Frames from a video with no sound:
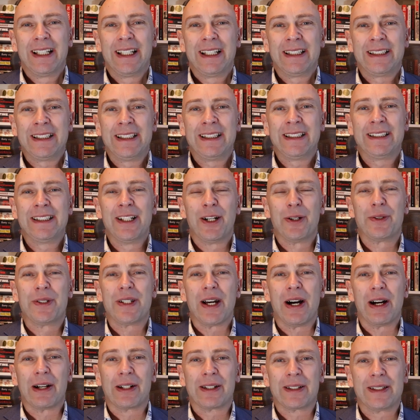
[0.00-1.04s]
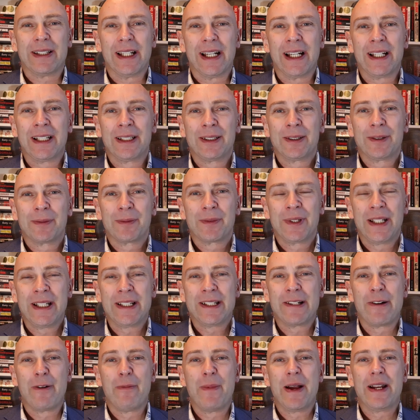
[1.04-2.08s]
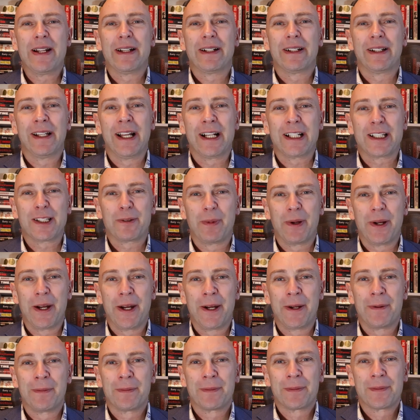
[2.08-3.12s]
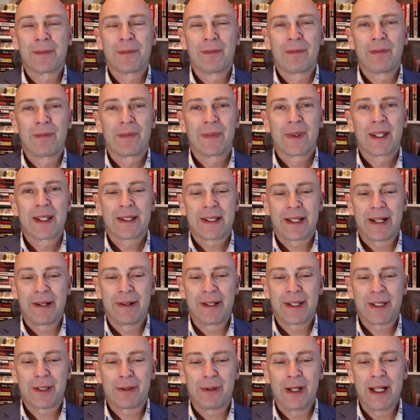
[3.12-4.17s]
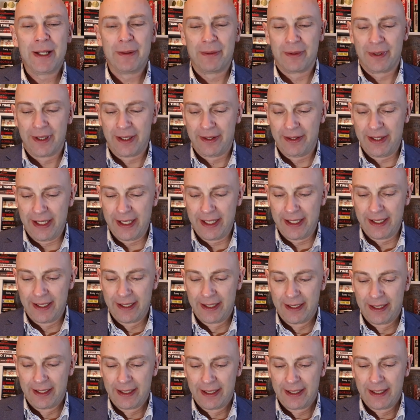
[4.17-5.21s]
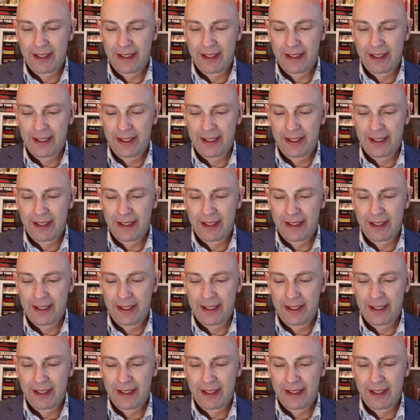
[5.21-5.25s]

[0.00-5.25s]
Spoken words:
He's no doctor. He's no medical expert. So it's quite worrying.